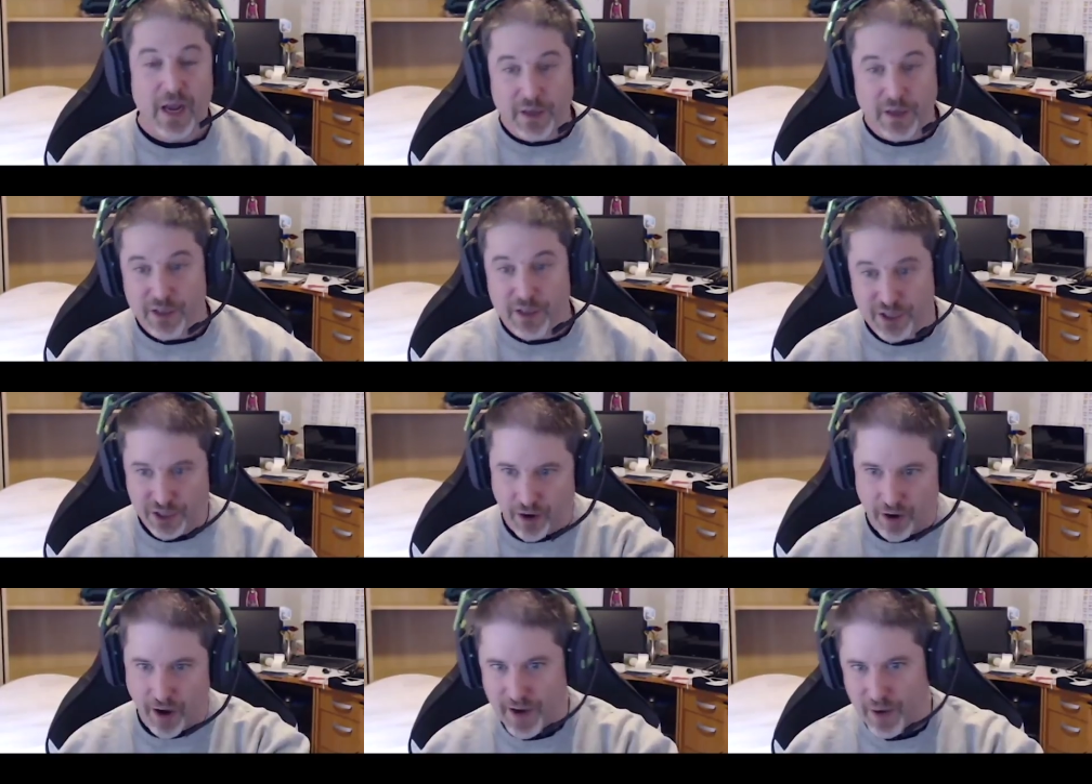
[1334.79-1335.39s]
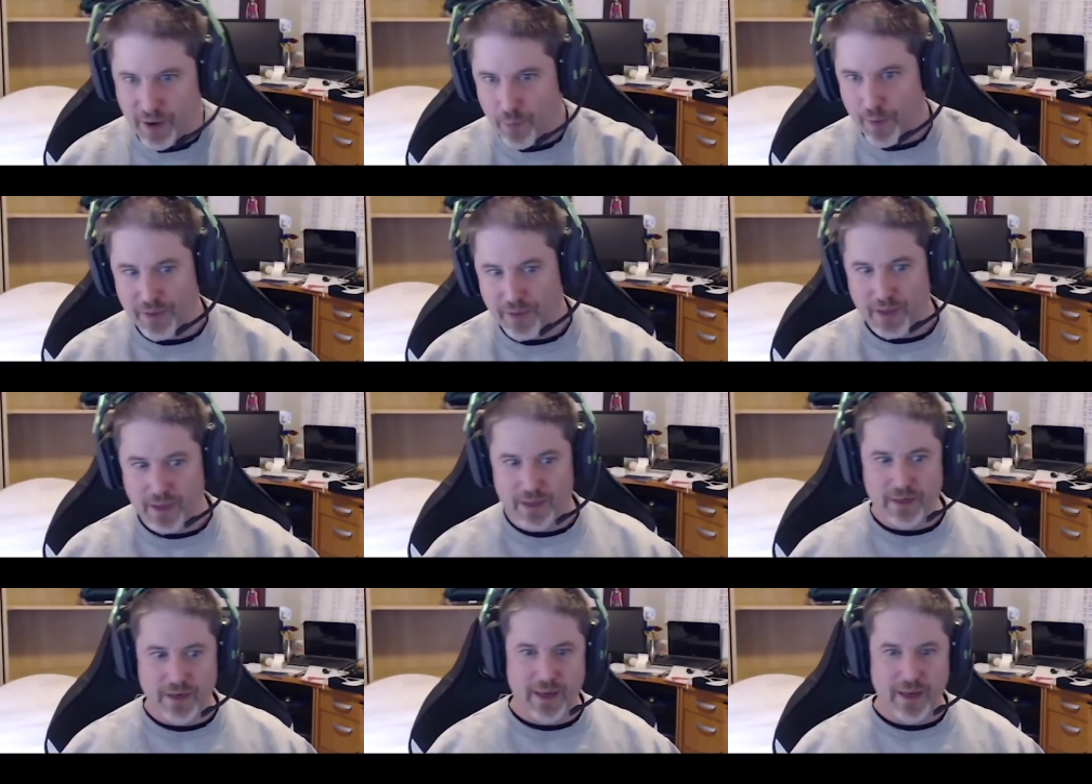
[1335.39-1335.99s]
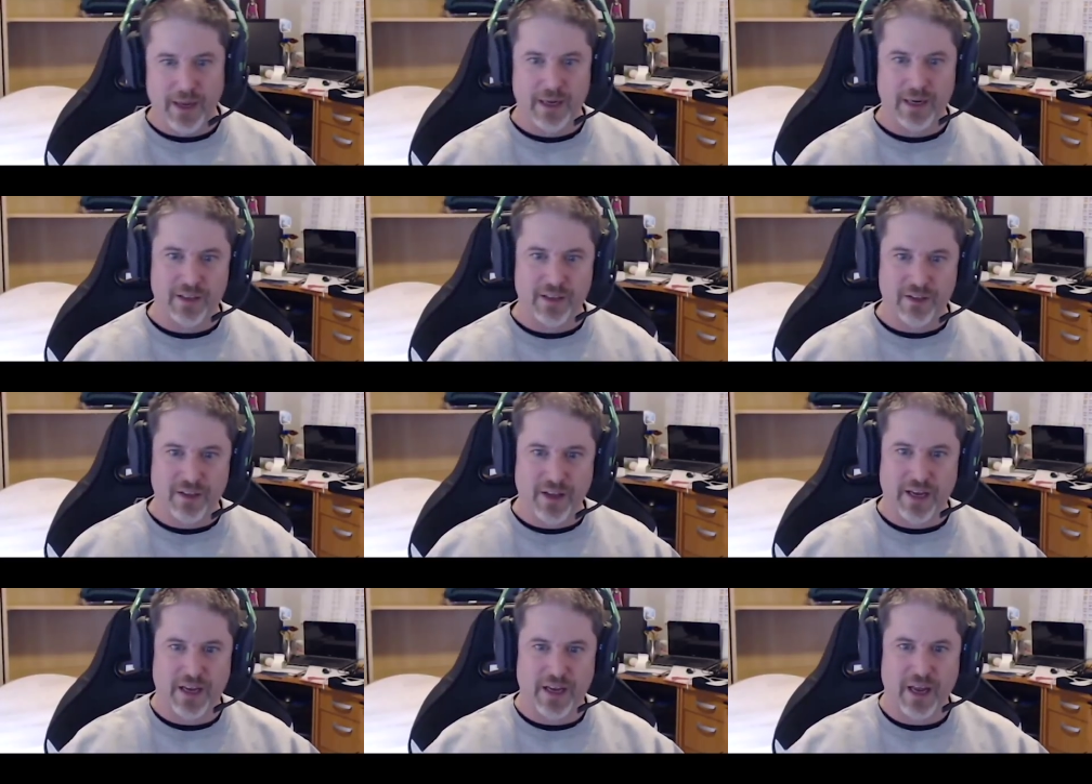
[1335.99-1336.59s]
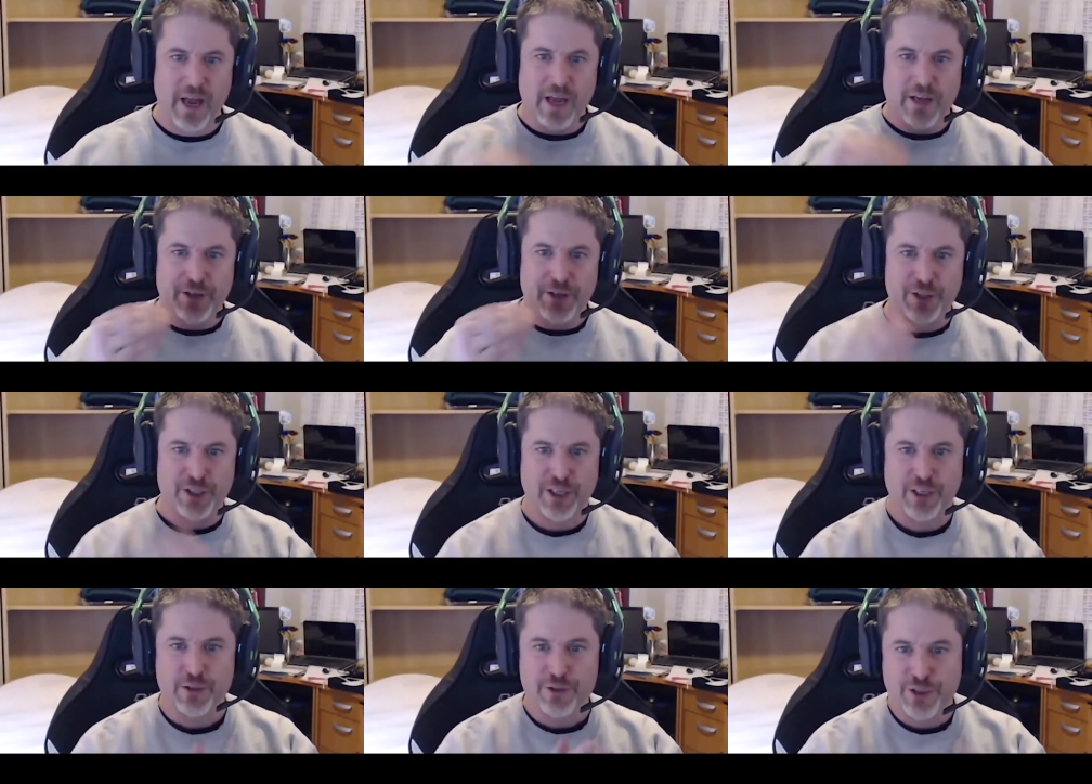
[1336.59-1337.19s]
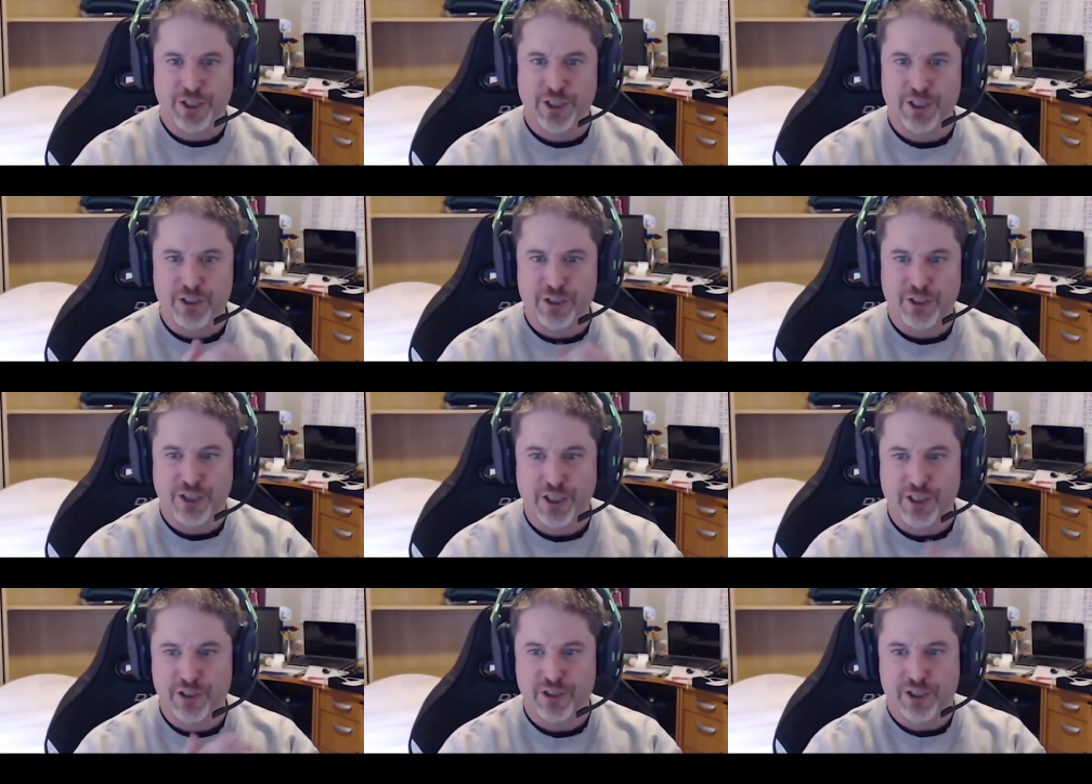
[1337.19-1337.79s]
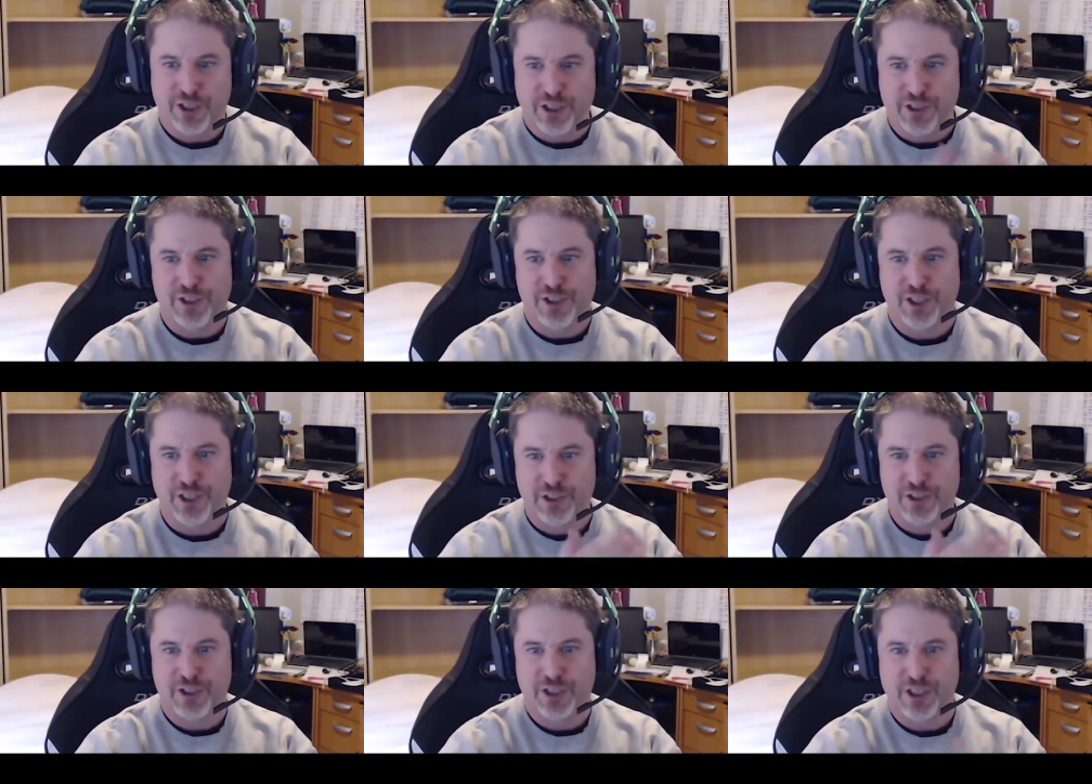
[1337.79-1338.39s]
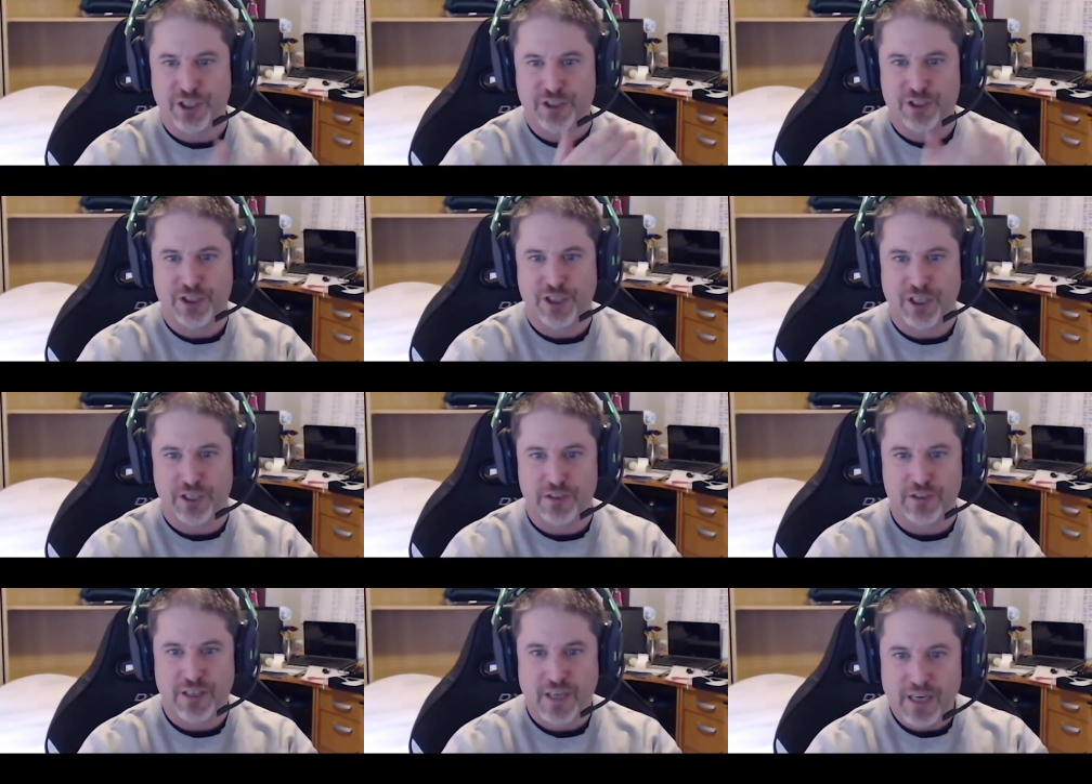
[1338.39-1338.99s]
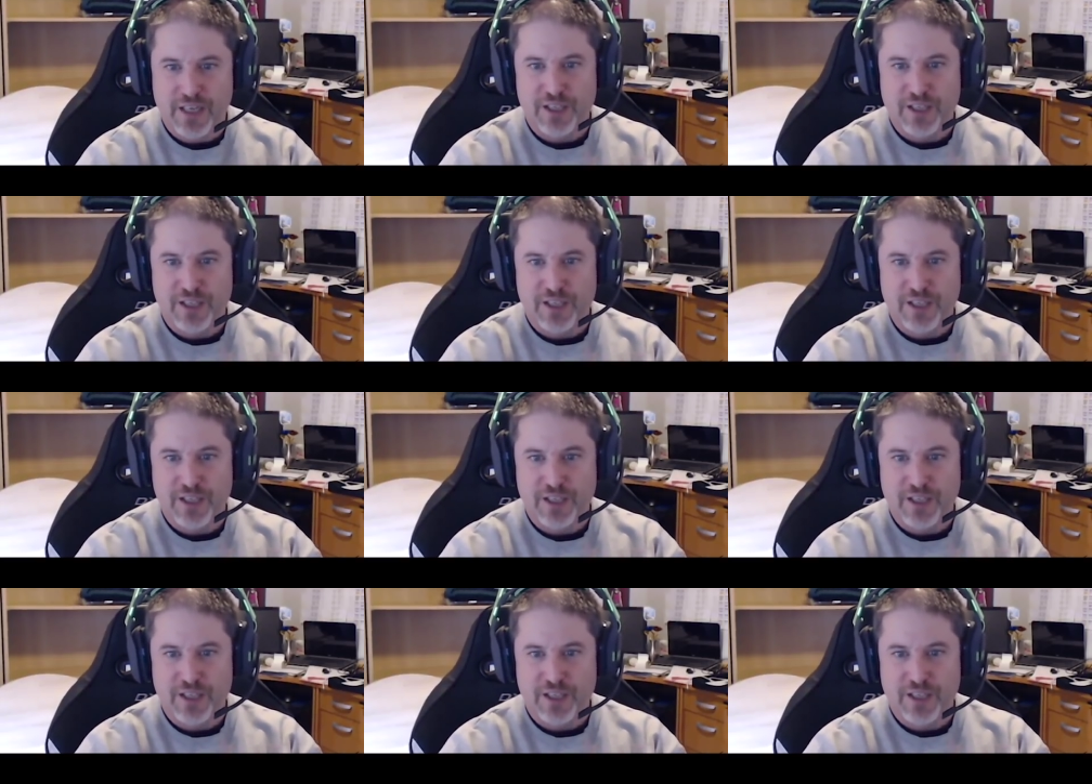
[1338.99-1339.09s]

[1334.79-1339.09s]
you strike with it and it's like shield shield shield shield shield shield shield